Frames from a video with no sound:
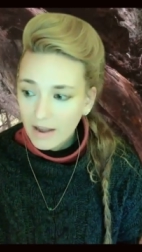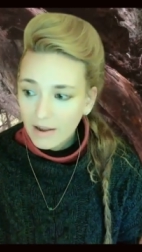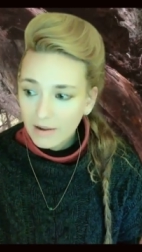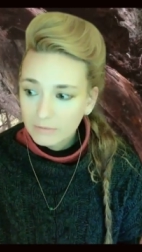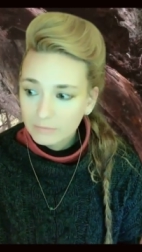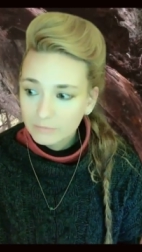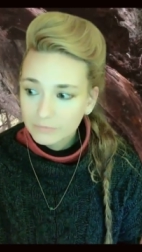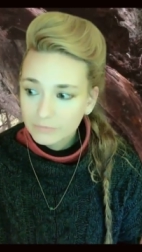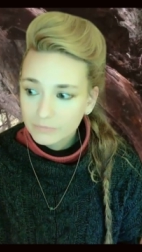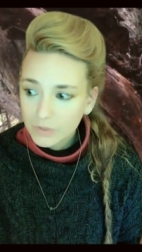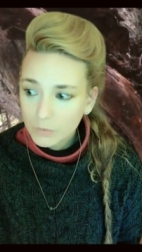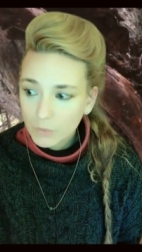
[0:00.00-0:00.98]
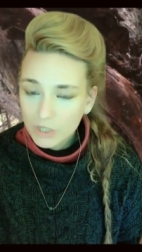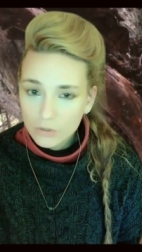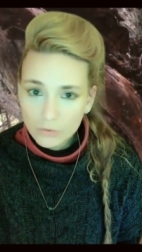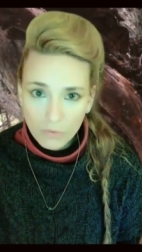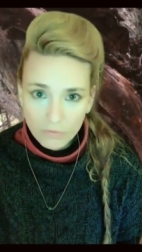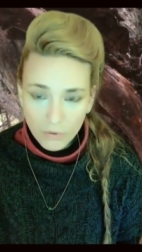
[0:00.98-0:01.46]
what
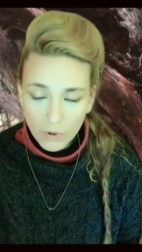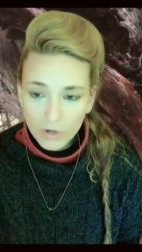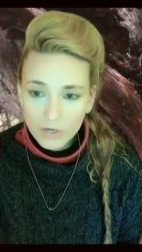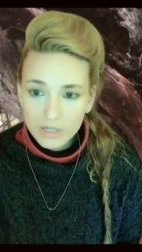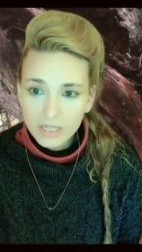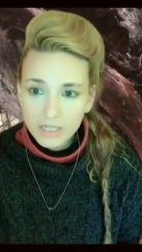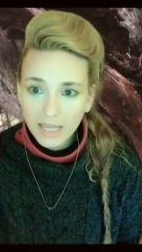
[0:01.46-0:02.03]
to avoid,